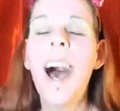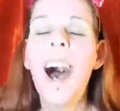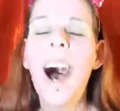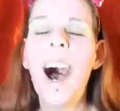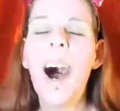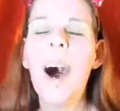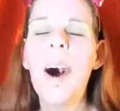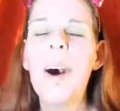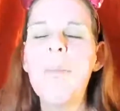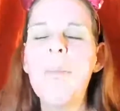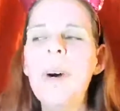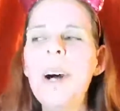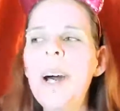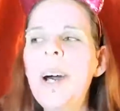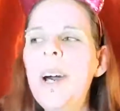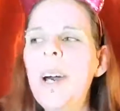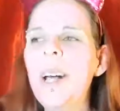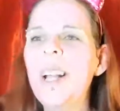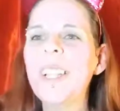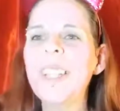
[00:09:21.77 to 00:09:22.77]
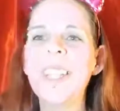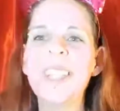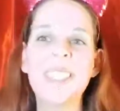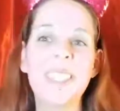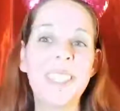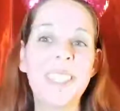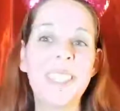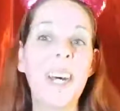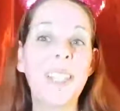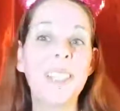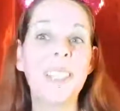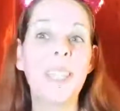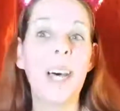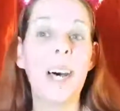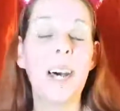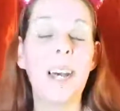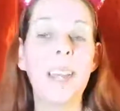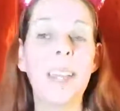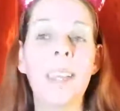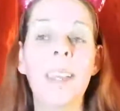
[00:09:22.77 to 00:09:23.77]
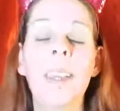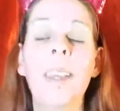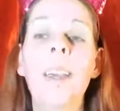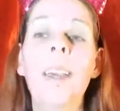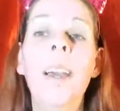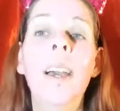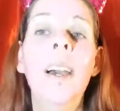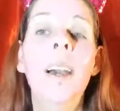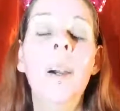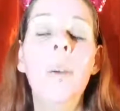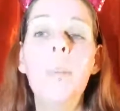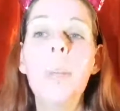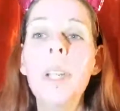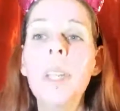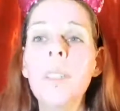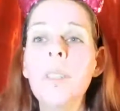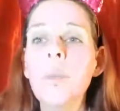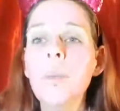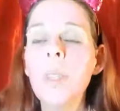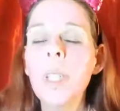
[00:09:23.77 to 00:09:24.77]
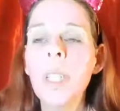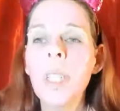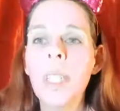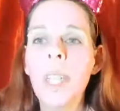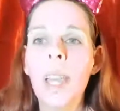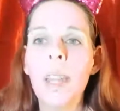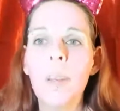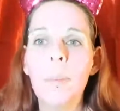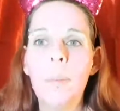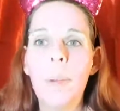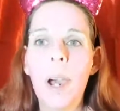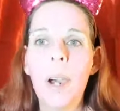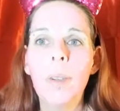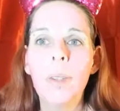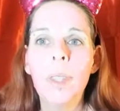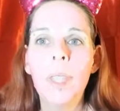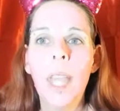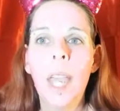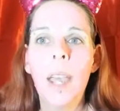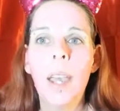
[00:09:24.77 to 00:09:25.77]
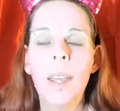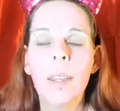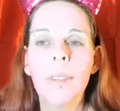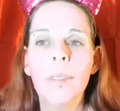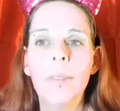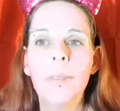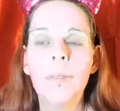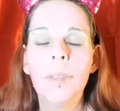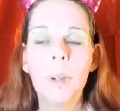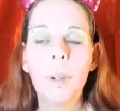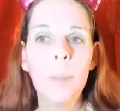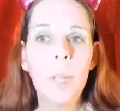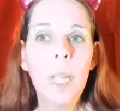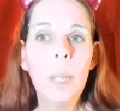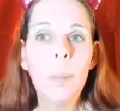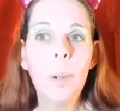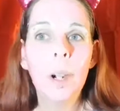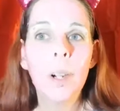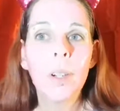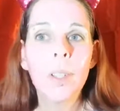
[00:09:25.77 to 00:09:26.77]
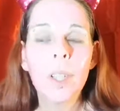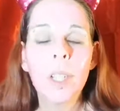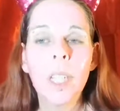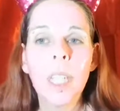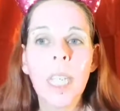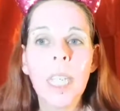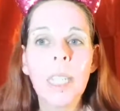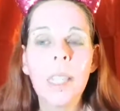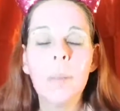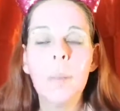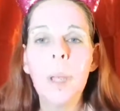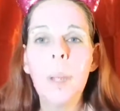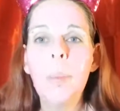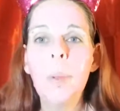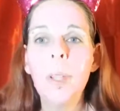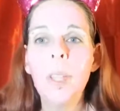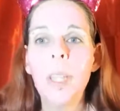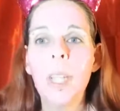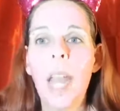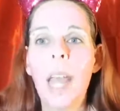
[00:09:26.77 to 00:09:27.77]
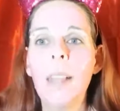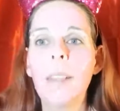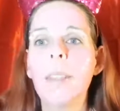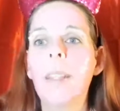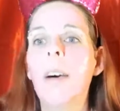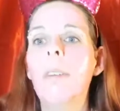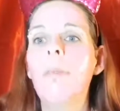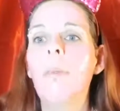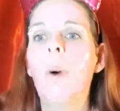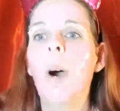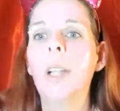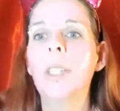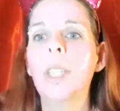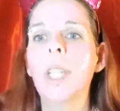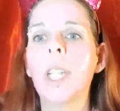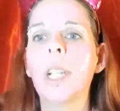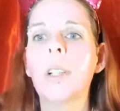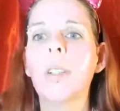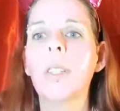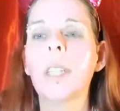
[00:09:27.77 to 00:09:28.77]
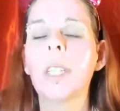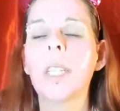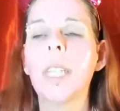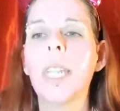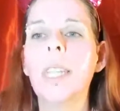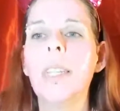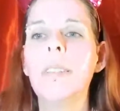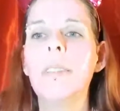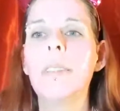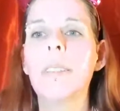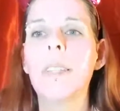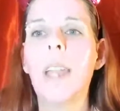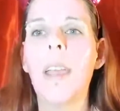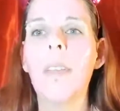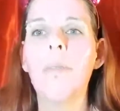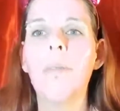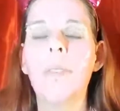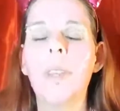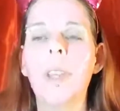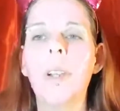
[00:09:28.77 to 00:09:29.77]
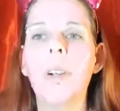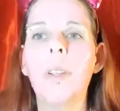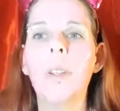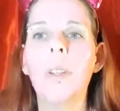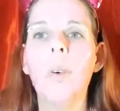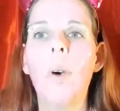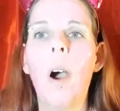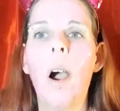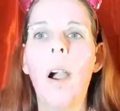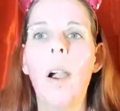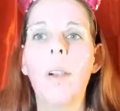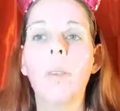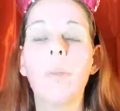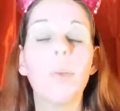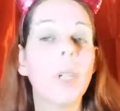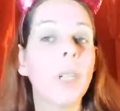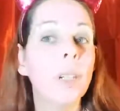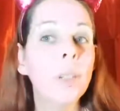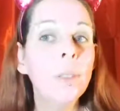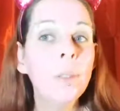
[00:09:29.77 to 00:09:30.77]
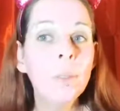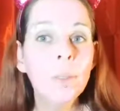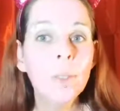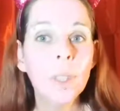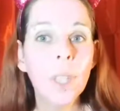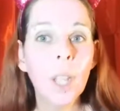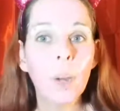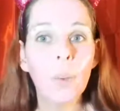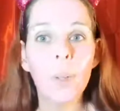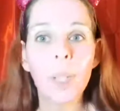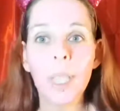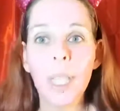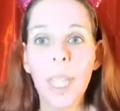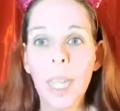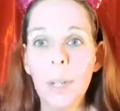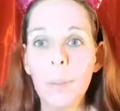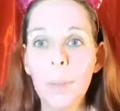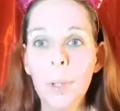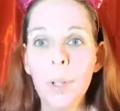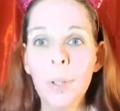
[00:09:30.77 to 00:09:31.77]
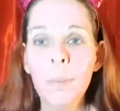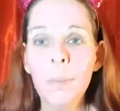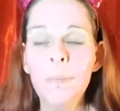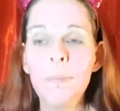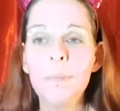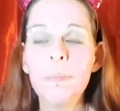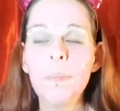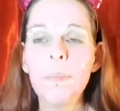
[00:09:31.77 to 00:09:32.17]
Let's not lie. But it's really not about that. For me personally, the people that I love watching are the ladies that I feel are real. They're relatable.